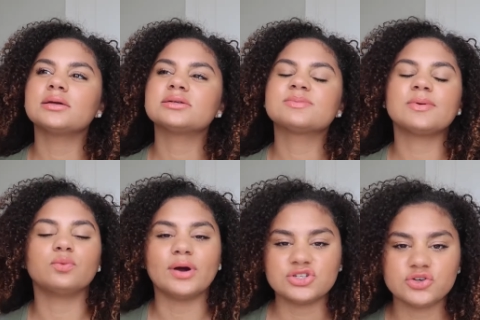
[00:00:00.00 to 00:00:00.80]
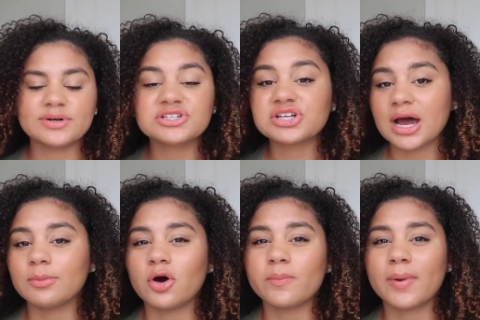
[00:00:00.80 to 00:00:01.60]
spend way too much
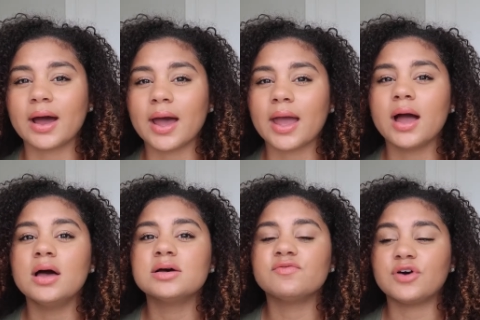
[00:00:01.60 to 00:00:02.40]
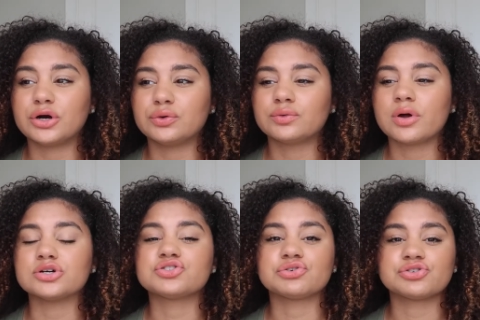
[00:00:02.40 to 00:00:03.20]
time on my phone
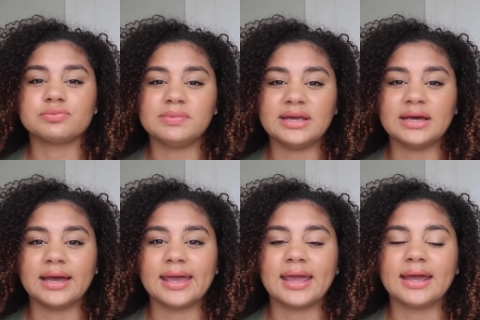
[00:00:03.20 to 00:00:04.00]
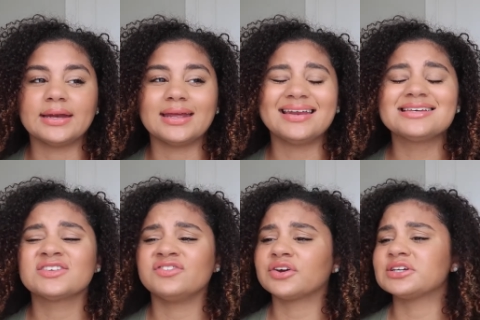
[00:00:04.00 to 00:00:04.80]
on social media and it
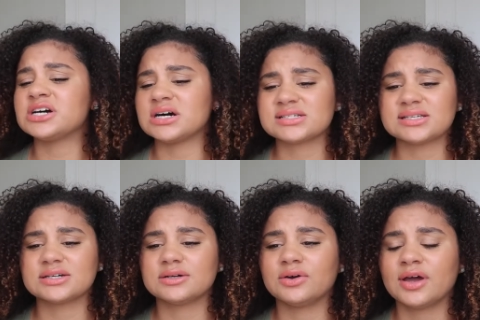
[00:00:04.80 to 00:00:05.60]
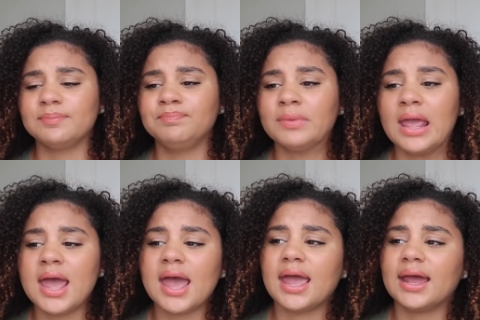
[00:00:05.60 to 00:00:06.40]
is very toxic okay
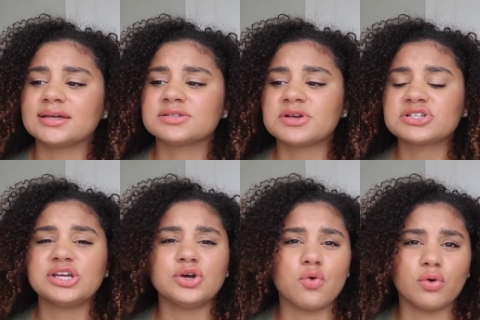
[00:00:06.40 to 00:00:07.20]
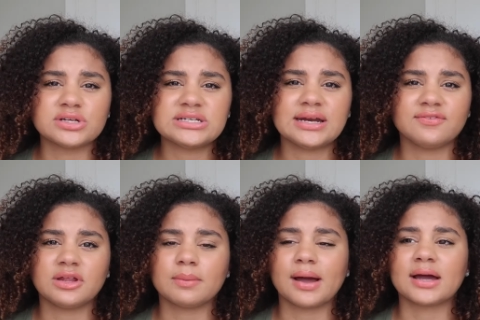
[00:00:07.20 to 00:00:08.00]
and especially in quarantine i
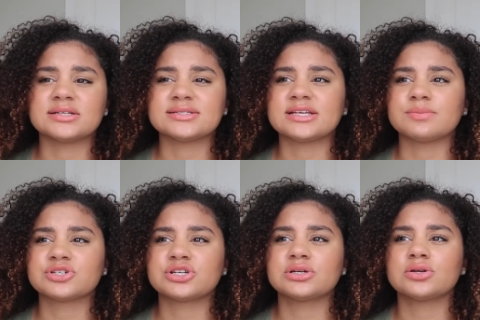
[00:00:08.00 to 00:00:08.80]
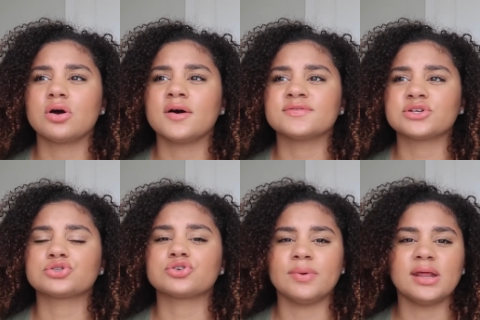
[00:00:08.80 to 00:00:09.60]
feel like my consumption of
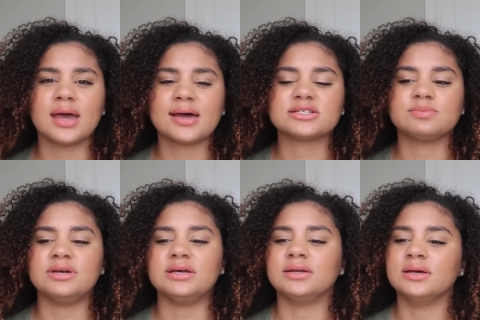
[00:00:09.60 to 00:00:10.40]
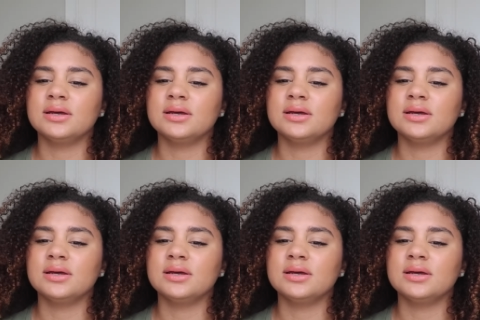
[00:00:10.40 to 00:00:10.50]
social media has been